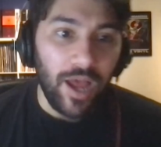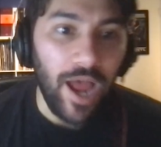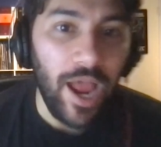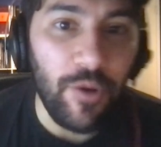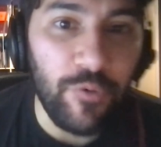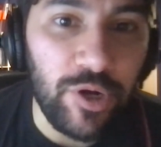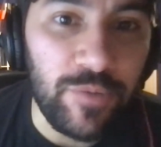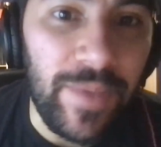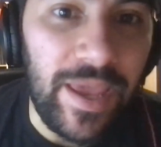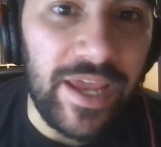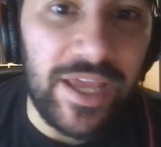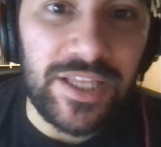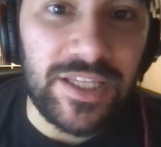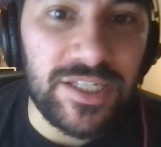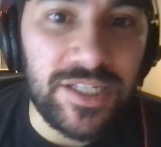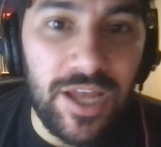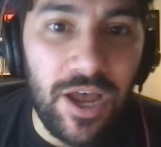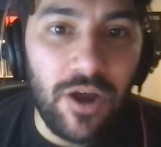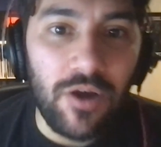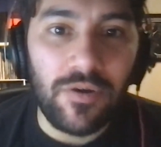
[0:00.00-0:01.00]
I would make it
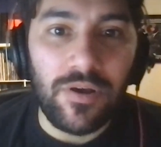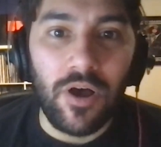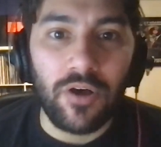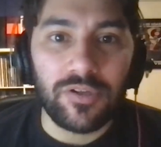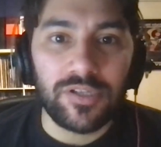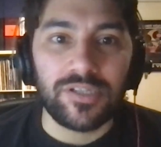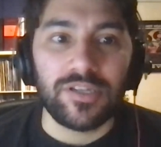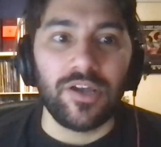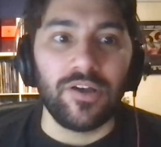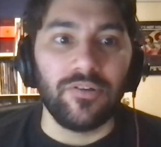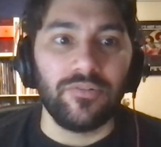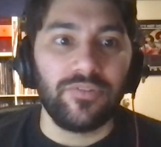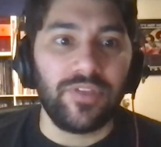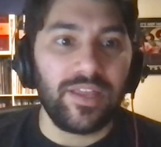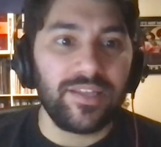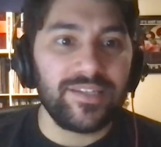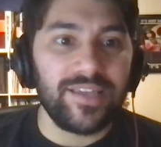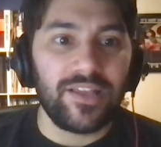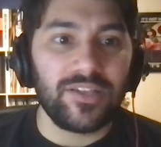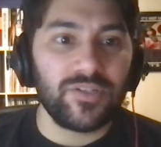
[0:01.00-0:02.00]
so also.
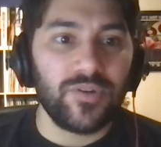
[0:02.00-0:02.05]
That sounds